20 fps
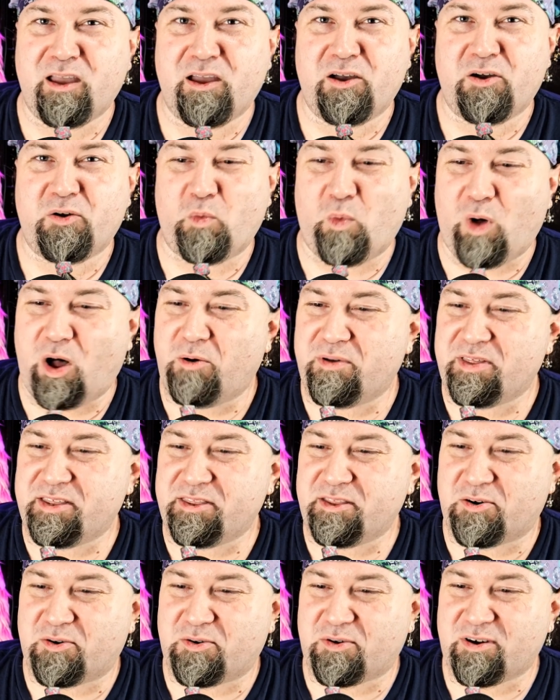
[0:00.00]
While within
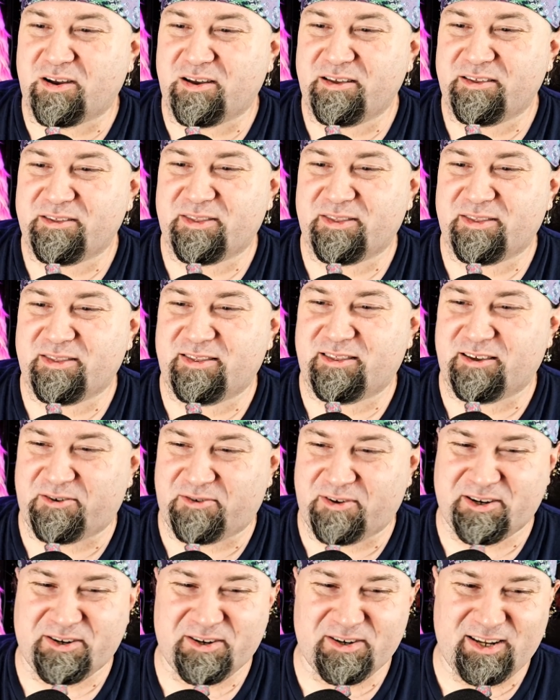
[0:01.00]
the aura, the
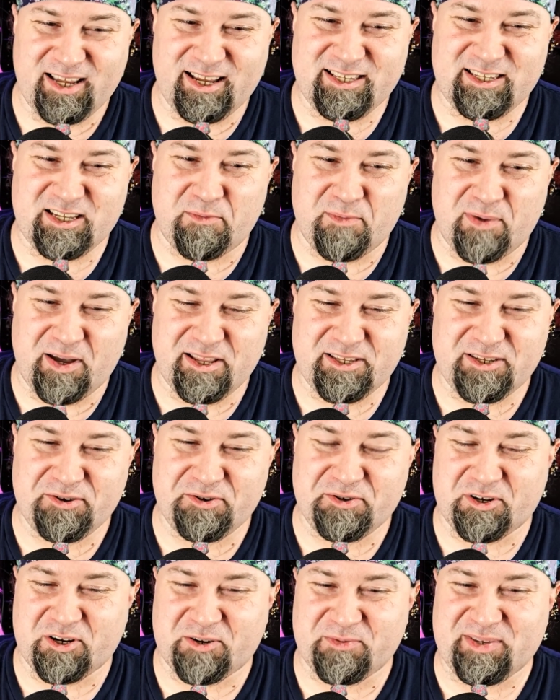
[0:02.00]
creature takes a minus two
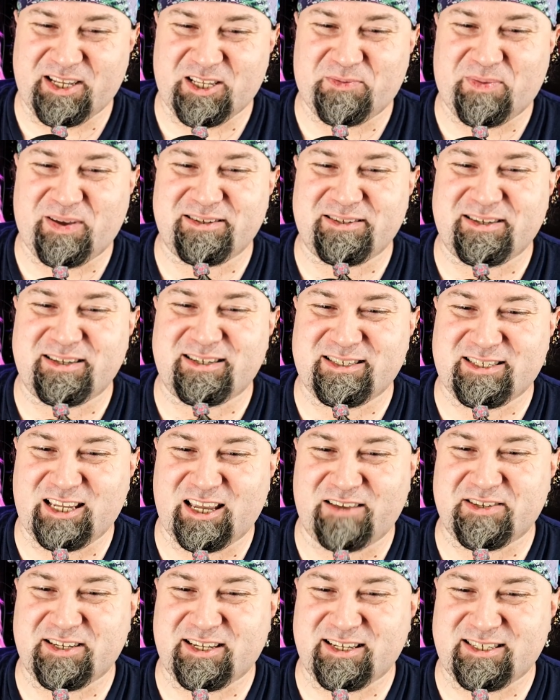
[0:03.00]
circumstance penalty to
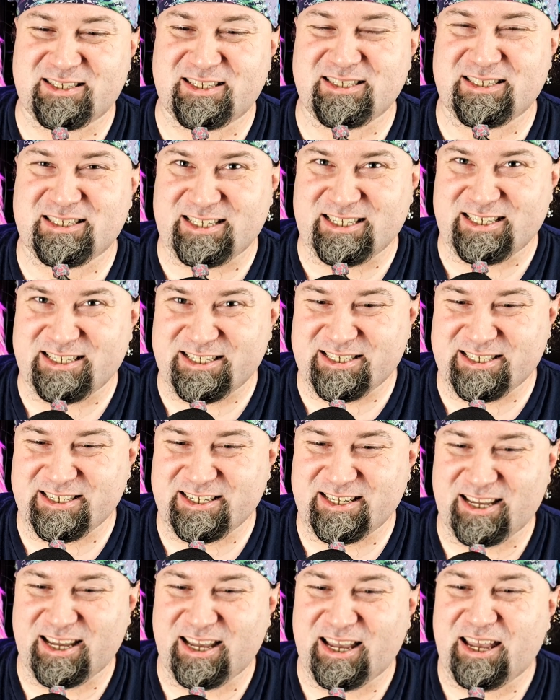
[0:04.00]
saves against disease
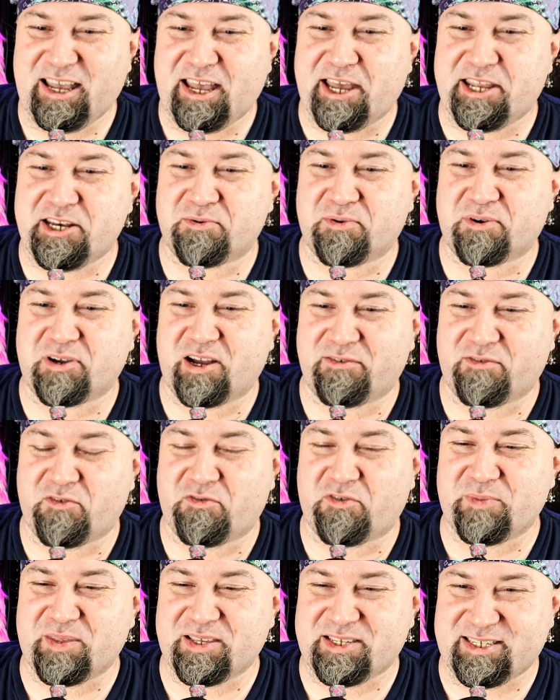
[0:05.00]
and to recover
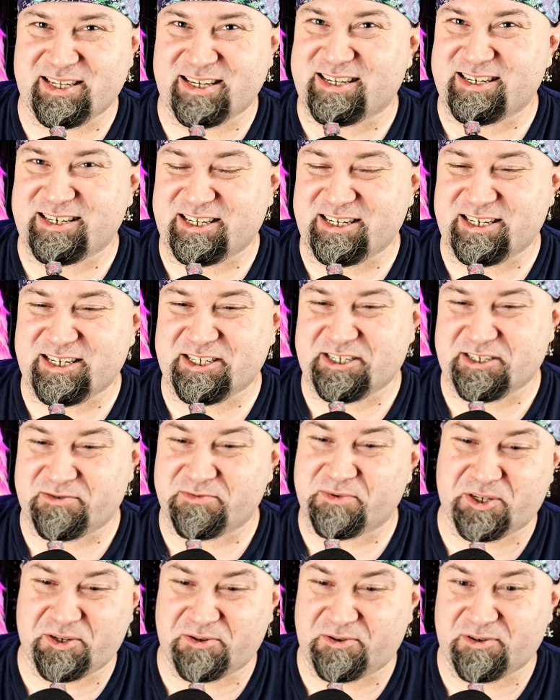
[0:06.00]
from the sickened condition,
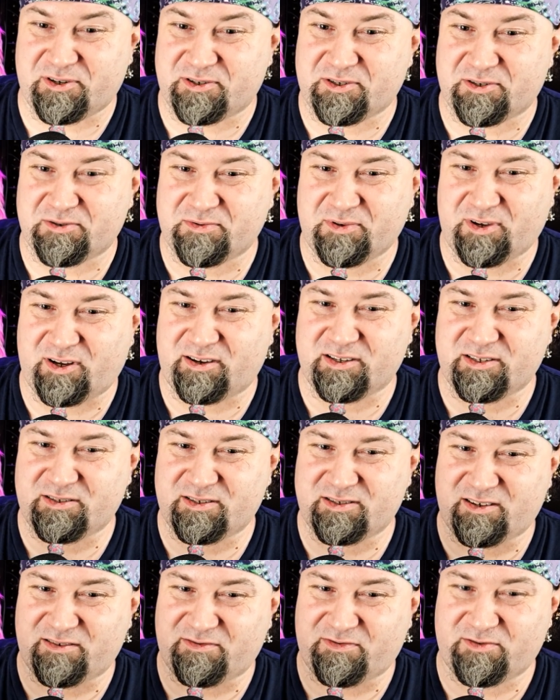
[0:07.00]
which you can also cause
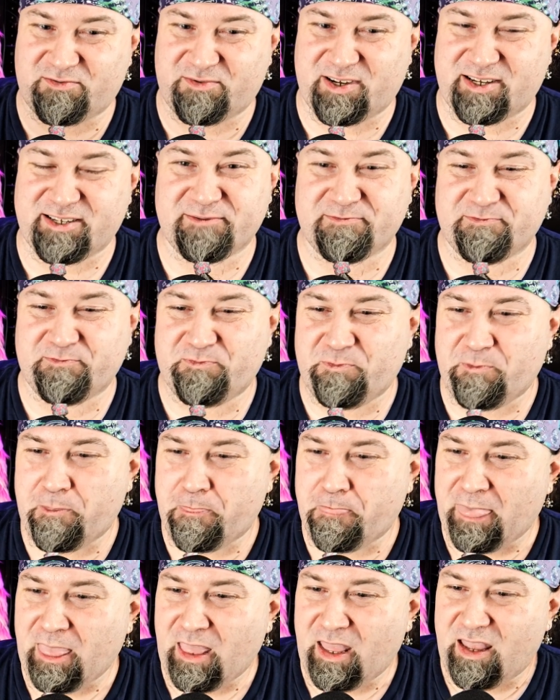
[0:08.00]
in different ways.
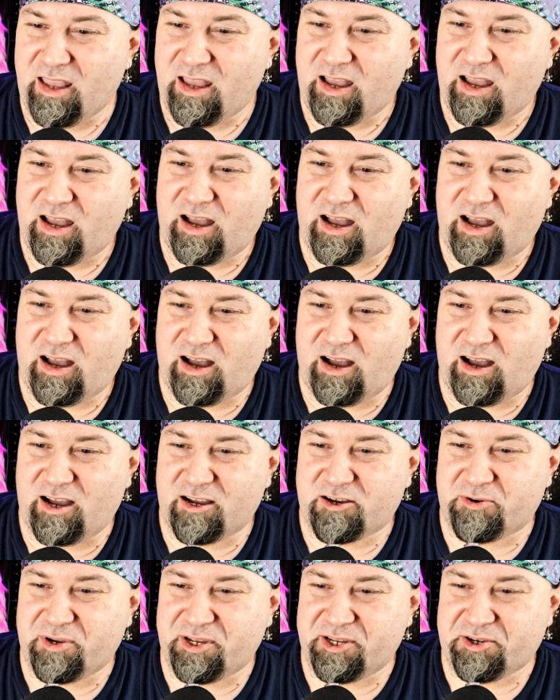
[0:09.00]
A
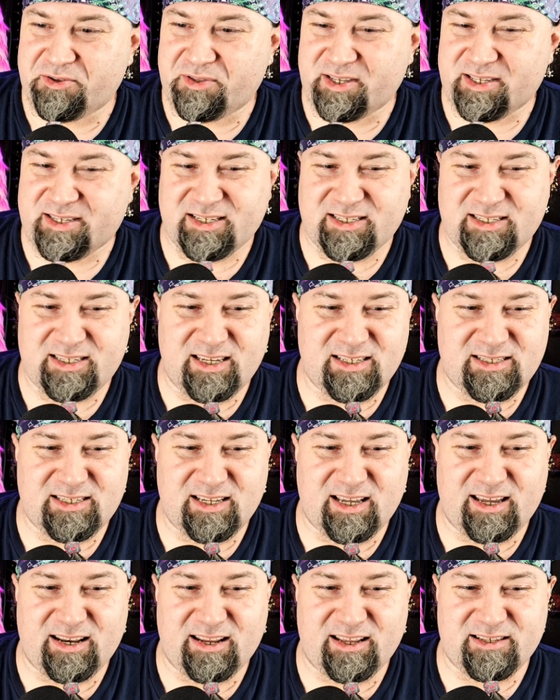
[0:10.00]
creature that succeeds
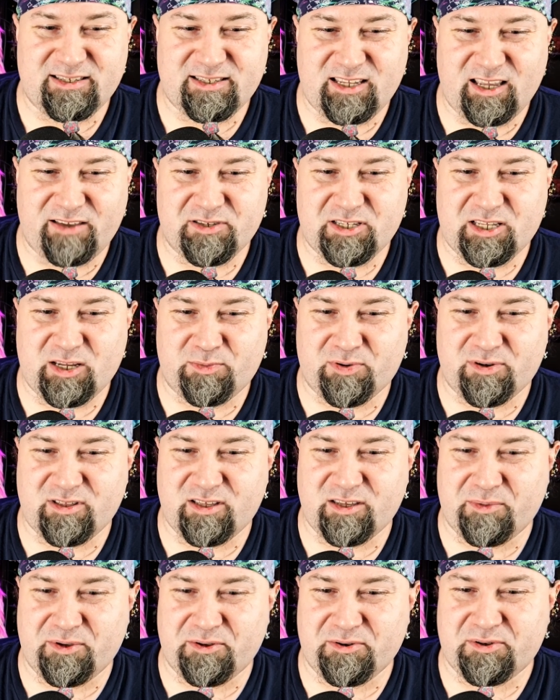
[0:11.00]
at its save is temporarily
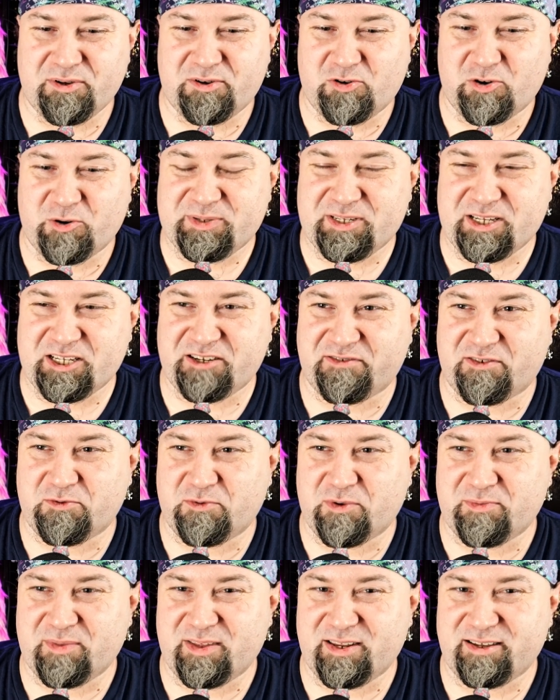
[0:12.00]
immune to Corpse Stench for
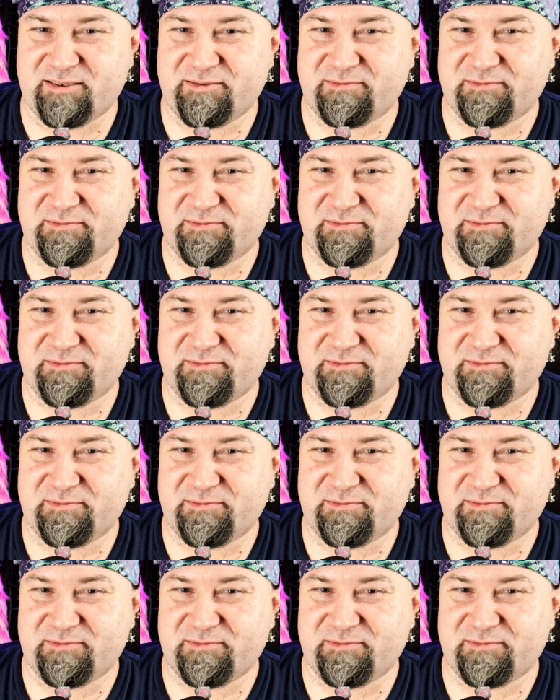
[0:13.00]
one minute.